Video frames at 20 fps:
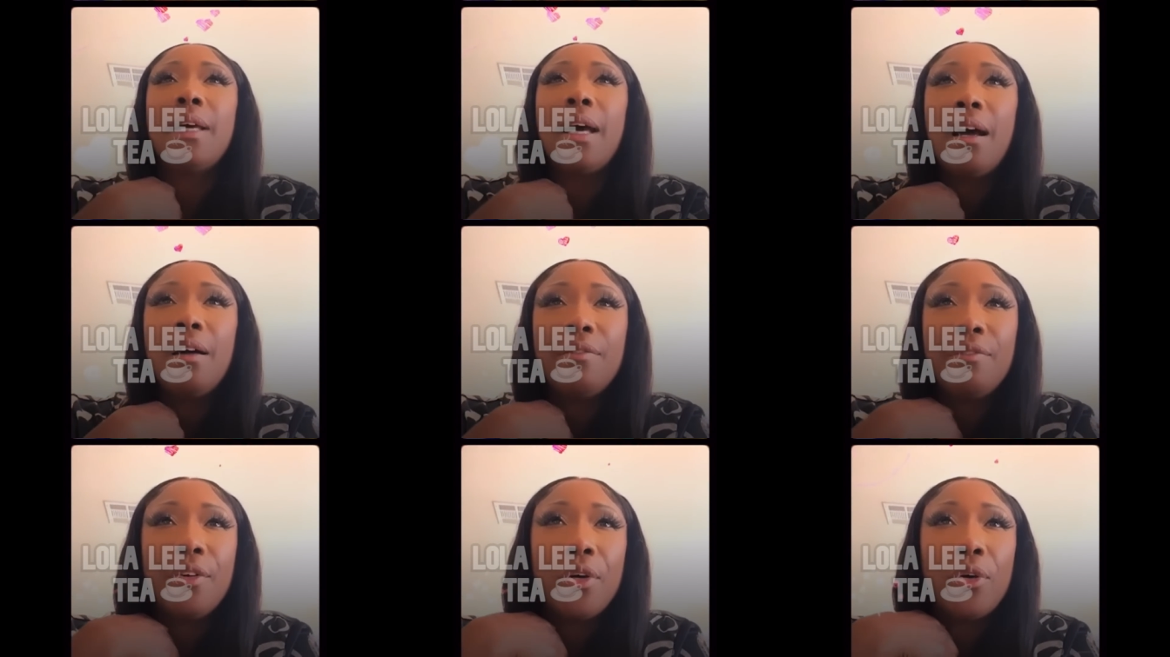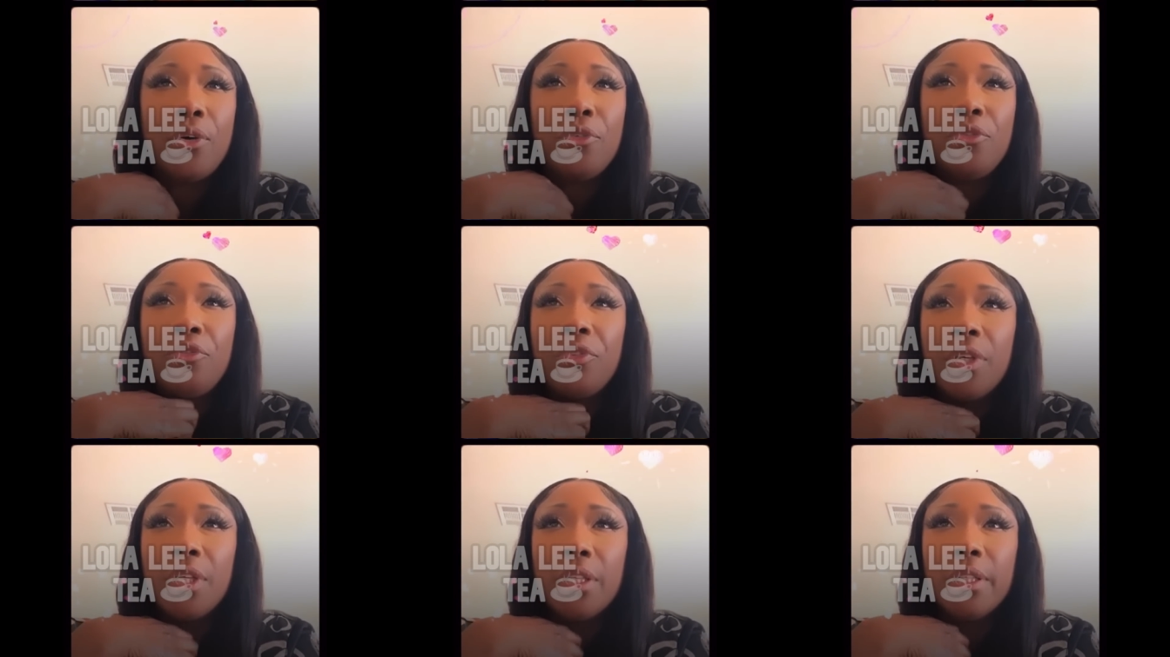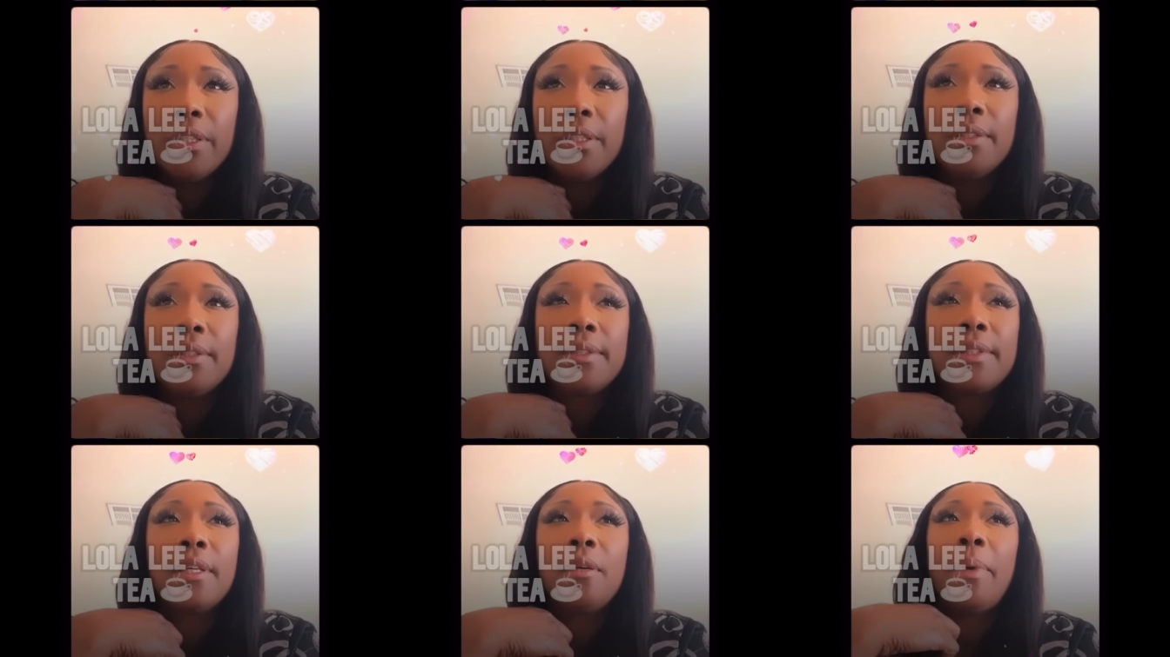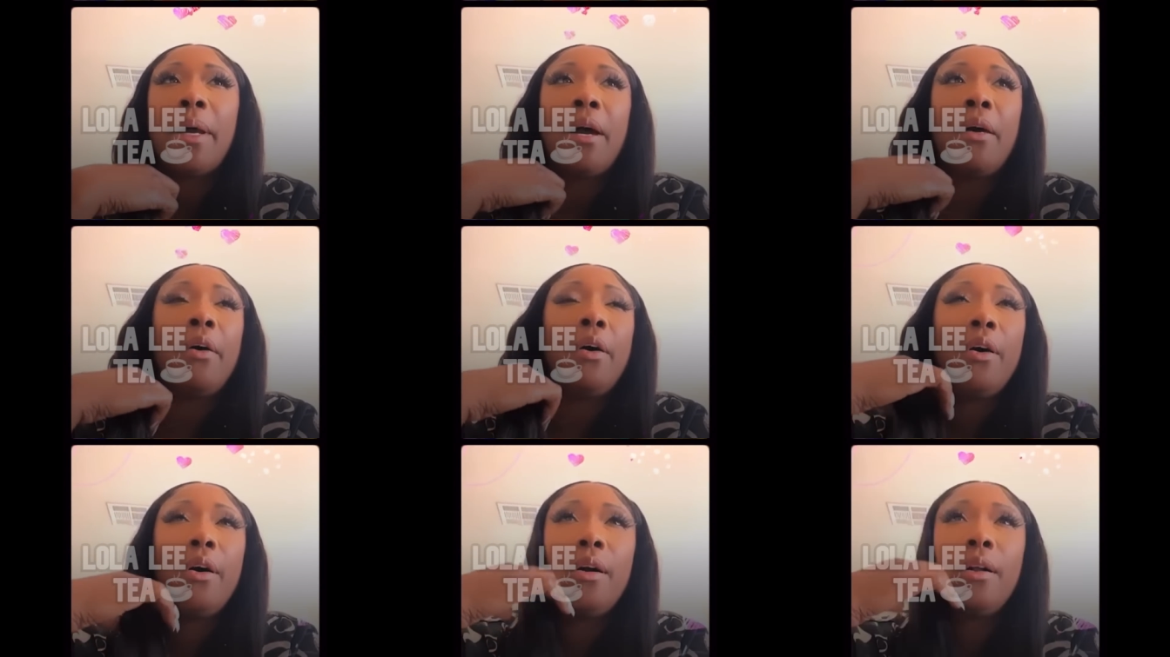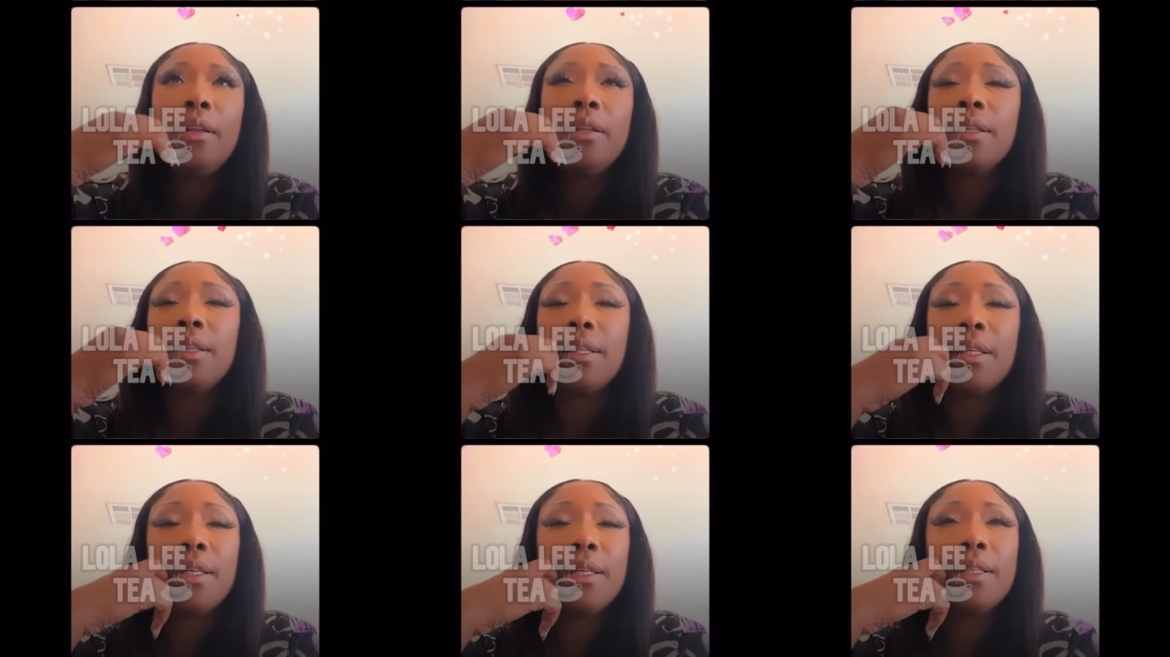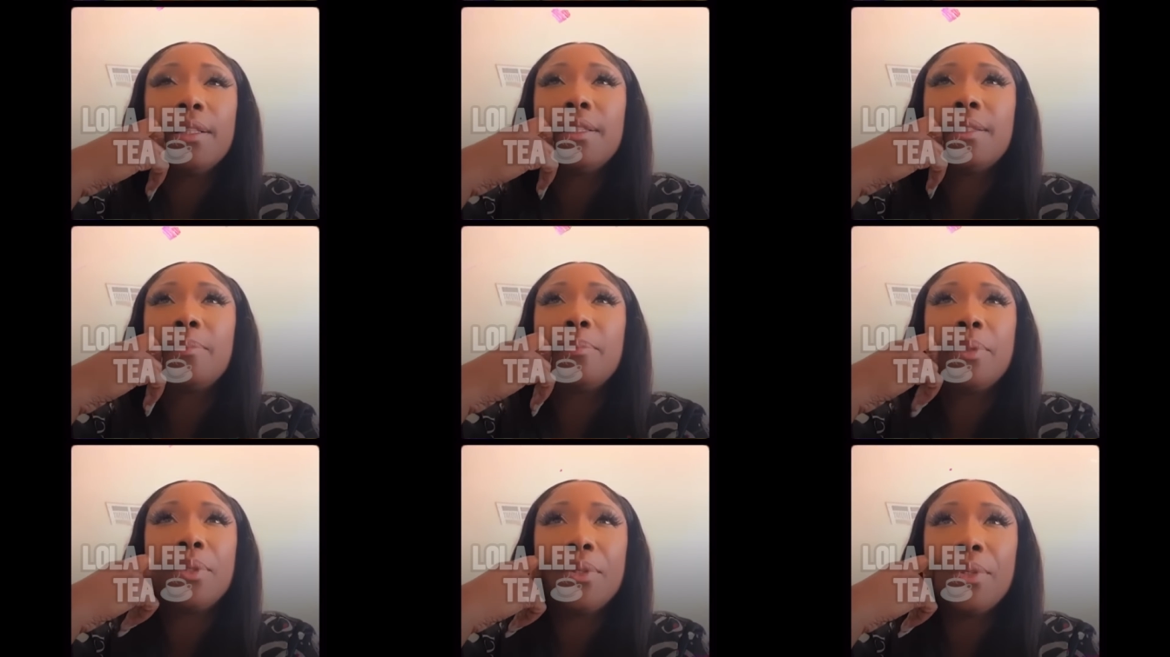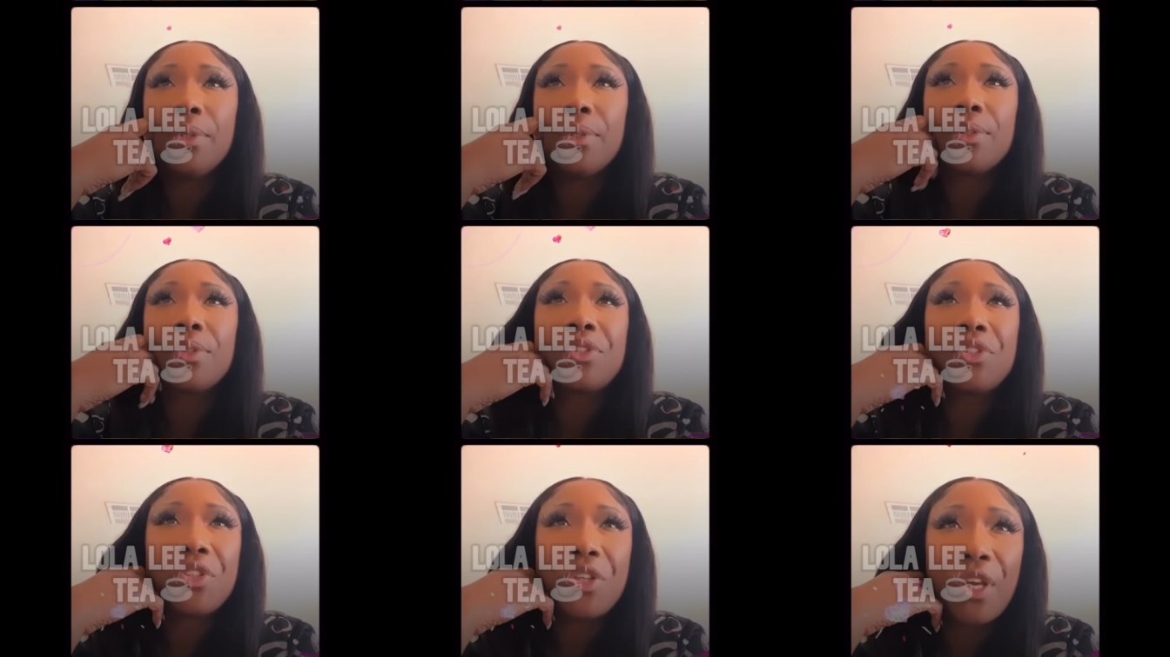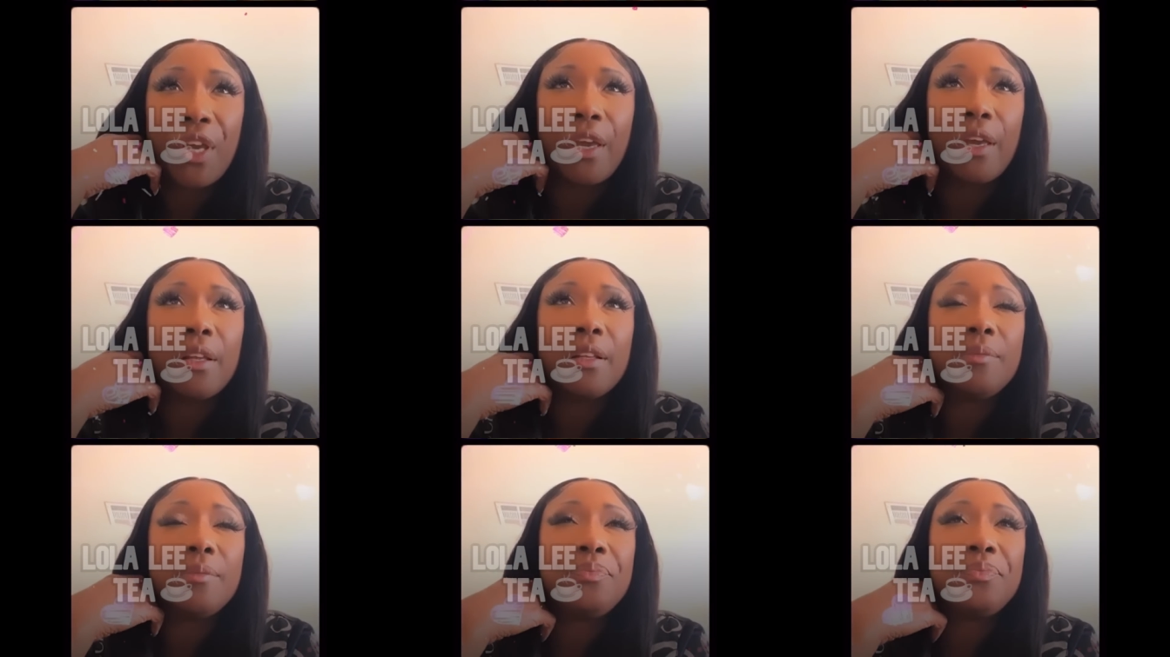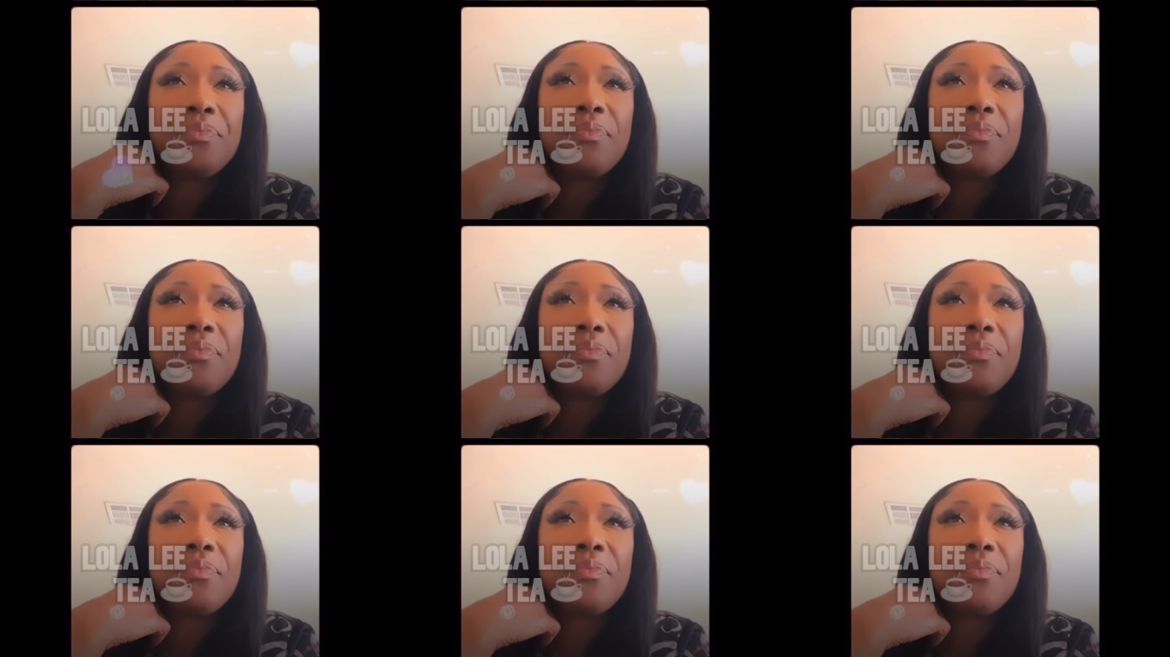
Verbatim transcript: Sappho feels about all of this bullshit.